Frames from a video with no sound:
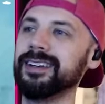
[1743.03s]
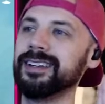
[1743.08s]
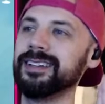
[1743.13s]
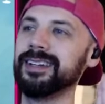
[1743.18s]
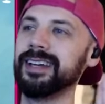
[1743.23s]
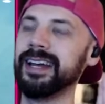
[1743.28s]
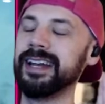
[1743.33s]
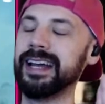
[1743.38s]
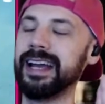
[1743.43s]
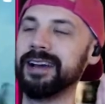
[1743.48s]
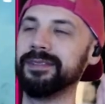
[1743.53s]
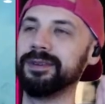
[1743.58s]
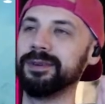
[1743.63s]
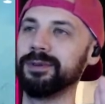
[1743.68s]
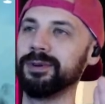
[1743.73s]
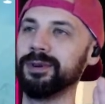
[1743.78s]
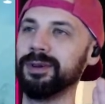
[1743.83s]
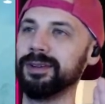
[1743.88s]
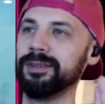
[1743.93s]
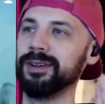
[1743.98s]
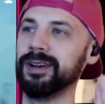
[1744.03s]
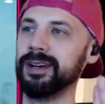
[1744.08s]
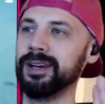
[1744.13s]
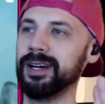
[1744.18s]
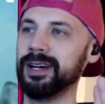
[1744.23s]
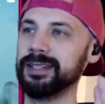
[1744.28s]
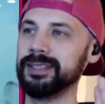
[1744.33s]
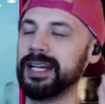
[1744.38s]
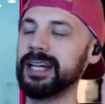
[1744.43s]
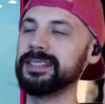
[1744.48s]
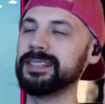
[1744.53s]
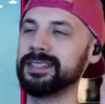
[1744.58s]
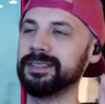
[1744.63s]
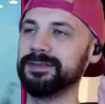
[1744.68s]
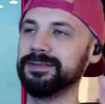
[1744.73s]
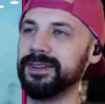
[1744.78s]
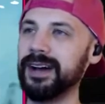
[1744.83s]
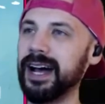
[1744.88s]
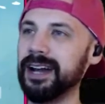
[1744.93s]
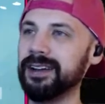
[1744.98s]
and I have a roll of dice of
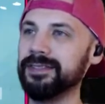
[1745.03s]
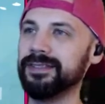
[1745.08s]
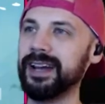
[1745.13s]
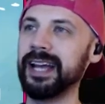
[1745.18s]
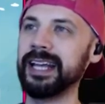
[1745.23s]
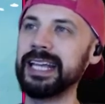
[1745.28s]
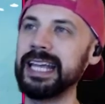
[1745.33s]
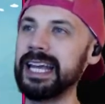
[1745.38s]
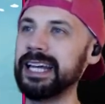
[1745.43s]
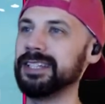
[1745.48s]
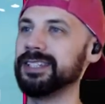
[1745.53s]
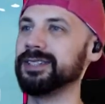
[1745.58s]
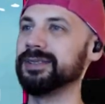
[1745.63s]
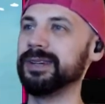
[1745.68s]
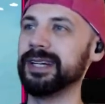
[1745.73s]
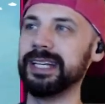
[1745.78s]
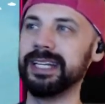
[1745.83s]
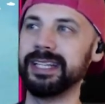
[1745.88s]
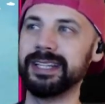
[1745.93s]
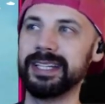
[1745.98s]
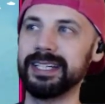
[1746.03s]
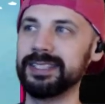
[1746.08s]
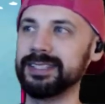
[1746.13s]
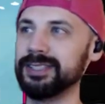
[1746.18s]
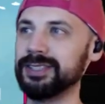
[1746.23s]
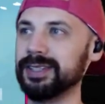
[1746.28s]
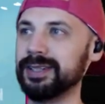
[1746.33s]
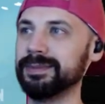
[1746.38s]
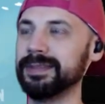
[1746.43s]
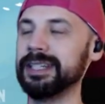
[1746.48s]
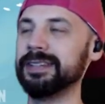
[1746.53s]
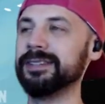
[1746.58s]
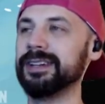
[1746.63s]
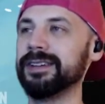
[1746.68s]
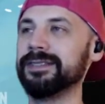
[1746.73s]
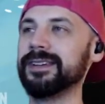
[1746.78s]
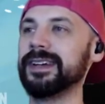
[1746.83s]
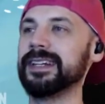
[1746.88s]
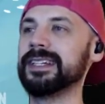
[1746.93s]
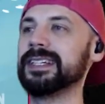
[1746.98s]
5, I can't do anything to him. Even
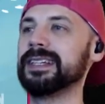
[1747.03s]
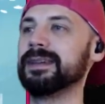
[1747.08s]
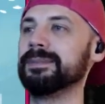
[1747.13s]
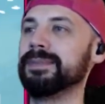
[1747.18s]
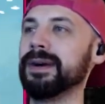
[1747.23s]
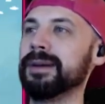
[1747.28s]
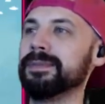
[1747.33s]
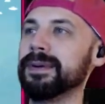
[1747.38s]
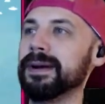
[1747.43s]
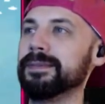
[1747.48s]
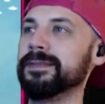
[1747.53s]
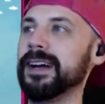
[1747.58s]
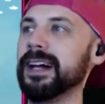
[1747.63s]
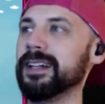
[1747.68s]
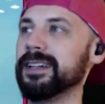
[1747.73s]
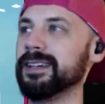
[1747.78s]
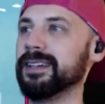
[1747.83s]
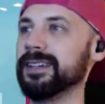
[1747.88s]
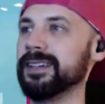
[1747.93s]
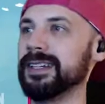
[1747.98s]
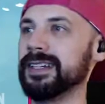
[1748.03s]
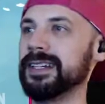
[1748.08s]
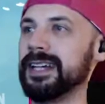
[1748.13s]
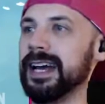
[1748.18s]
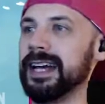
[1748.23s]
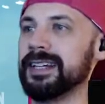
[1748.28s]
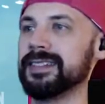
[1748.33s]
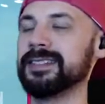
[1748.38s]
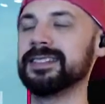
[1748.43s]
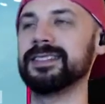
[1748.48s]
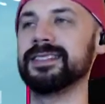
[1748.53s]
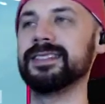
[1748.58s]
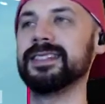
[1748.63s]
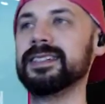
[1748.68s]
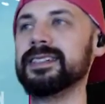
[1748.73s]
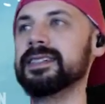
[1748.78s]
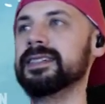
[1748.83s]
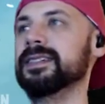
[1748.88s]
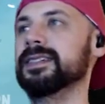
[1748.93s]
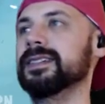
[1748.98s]
if I did the bump up value on the dice,
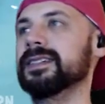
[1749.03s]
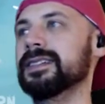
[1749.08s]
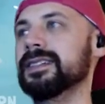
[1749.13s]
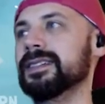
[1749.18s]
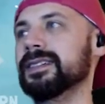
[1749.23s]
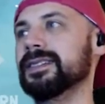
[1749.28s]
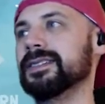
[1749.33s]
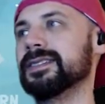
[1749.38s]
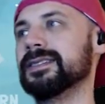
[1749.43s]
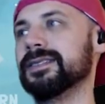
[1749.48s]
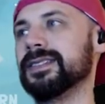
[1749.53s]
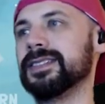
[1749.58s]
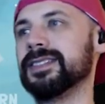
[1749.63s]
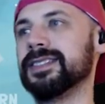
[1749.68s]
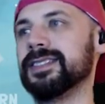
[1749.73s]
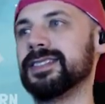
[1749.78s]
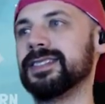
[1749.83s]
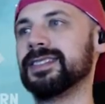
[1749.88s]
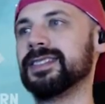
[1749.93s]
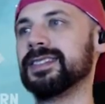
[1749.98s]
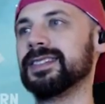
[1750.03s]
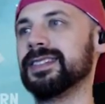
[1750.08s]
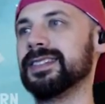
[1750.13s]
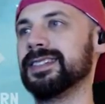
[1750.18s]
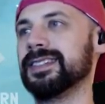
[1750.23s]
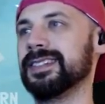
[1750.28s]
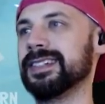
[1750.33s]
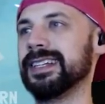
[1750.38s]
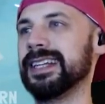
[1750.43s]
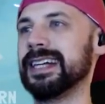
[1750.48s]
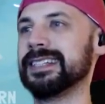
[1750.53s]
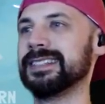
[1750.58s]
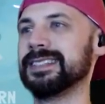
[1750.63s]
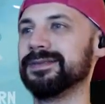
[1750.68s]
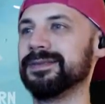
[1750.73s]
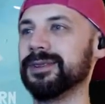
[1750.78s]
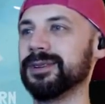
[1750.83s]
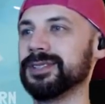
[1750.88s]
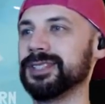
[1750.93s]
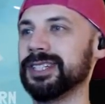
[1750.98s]
which is... That's
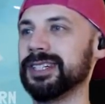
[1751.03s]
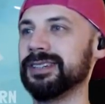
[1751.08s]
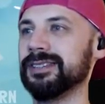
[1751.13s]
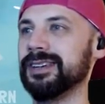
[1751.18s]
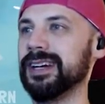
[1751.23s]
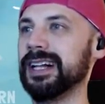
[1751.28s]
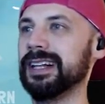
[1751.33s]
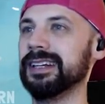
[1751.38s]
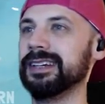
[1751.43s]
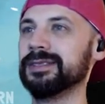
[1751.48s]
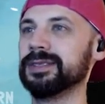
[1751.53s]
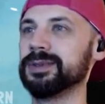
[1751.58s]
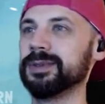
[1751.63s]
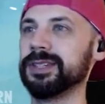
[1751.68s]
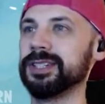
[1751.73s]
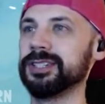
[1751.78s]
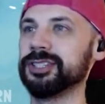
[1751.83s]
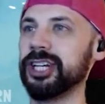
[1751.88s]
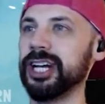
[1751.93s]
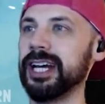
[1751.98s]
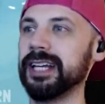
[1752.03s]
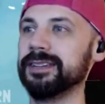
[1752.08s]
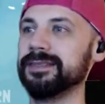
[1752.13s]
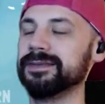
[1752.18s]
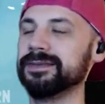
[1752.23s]
unfortunate. Well, it was worth a shot.